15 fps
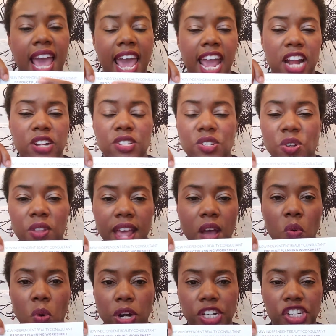Answer that
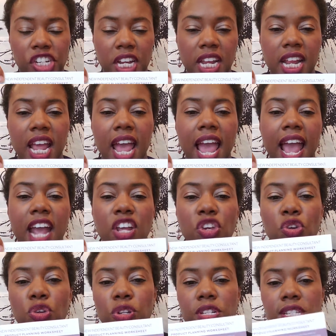worksheet and
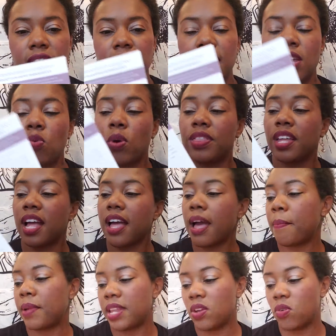you'll see what the
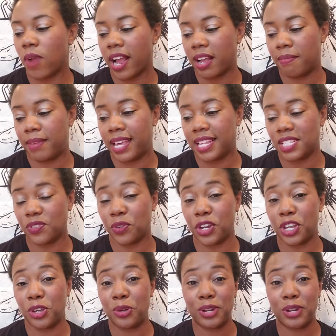company recommends for you.